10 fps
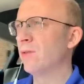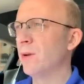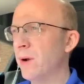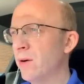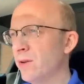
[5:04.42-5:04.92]
and
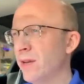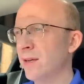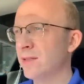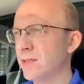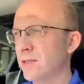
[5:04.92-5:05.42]
about
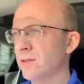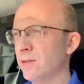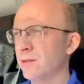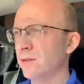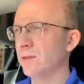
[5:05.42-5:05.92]
yet.
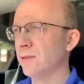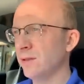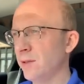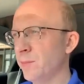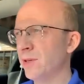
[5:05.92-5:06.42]
Still a
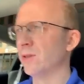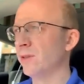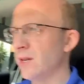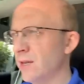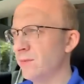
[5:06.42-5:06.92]
little bit
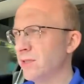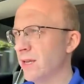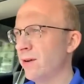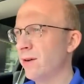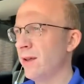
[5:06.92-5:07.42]
early on
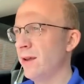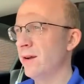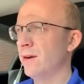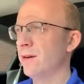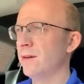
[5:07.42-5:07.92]
Saturday
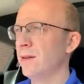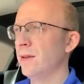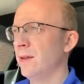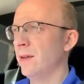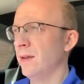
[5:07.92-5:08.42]
here.
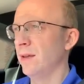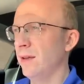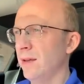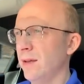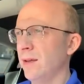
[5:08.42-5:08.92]

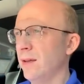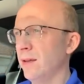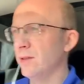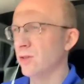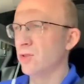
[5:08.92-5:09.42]

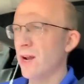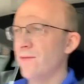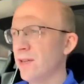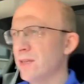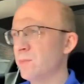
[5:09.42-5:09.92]

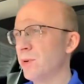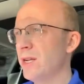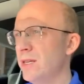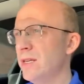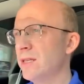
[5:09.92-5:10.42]
Traffic is pretty
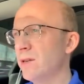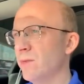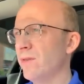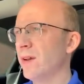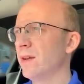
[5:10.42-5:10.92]
decent.
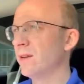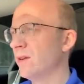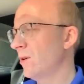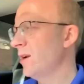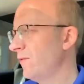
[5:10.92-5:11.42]
We've got
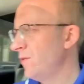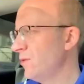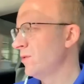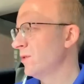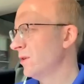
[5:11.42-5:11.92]
quite a
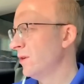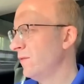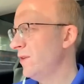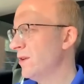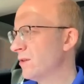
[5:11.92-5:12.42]
few
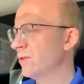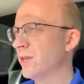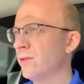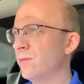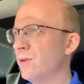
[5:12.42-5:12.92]
vehicles
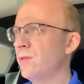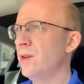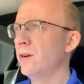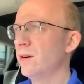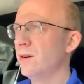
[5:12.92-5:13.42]
on the road
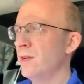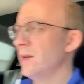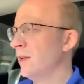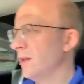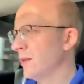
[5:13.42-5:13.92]
here.
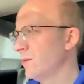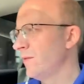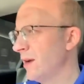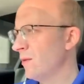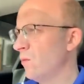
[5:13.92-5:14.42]
We've
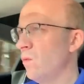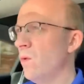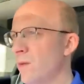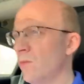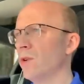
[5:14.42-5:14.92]
got
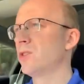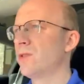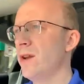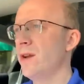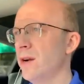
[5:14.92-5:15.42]
one more
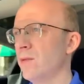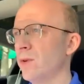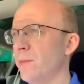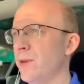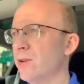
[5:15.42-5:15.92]
street here, and we're
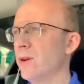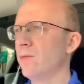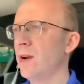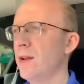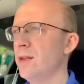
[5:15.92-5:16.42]
going to be turning
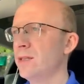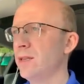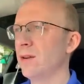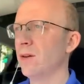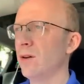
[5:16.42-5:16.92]
right. needs to
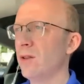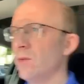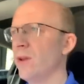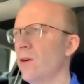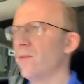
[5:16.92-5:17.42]
get all the
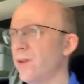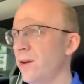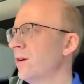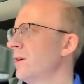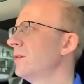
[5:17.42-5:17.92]
way over
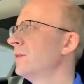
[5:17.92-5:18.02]
here.